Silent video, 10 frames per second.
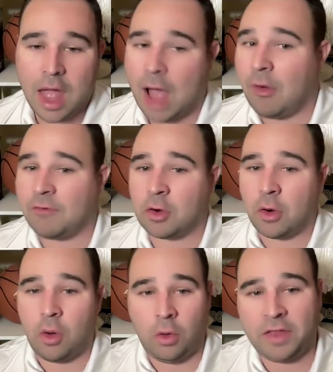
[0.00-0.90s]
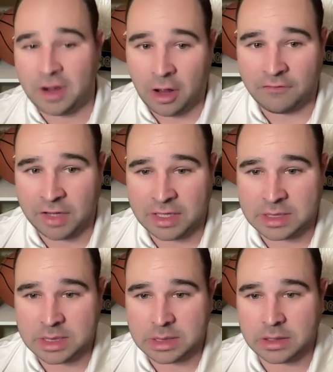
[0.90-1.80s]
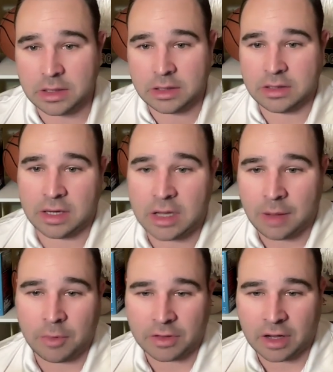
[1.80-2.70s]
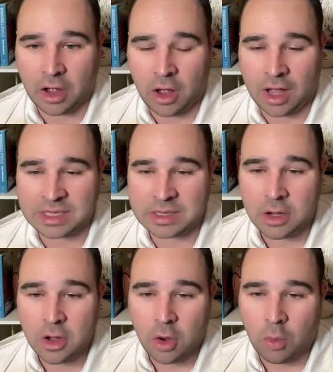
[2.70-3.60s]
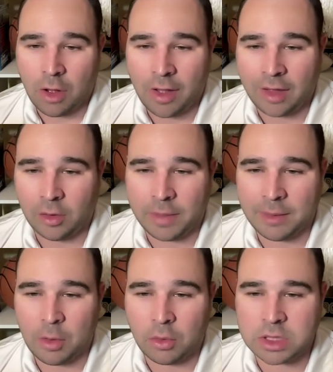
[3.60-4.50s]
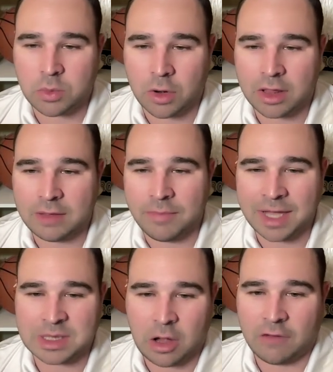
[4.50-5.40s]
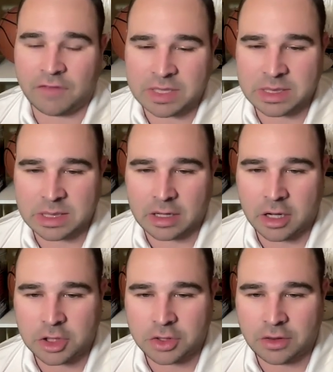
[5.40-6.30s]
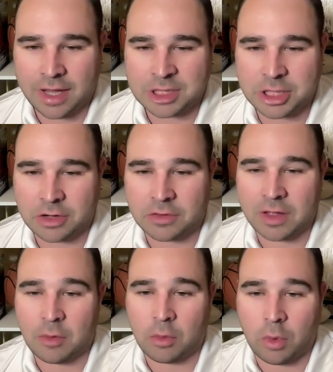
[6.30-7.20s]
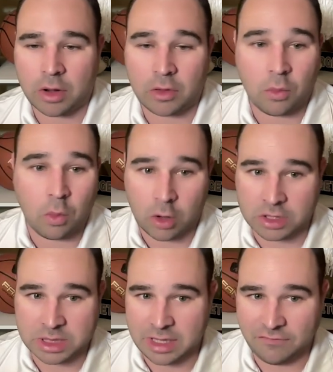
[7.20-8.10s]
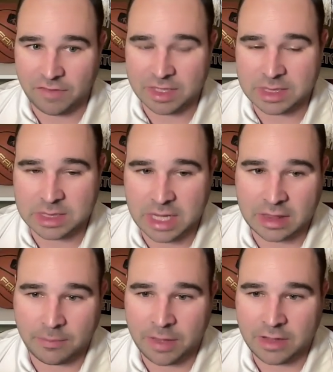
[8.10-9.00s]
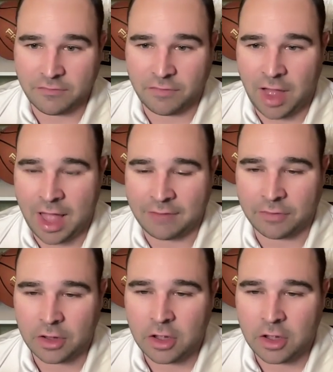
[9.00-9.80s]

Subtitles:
However, all that offense did come with a cost. While Alabama was one of the best offenses in the country last year, they were one of the worst defenses in the P5.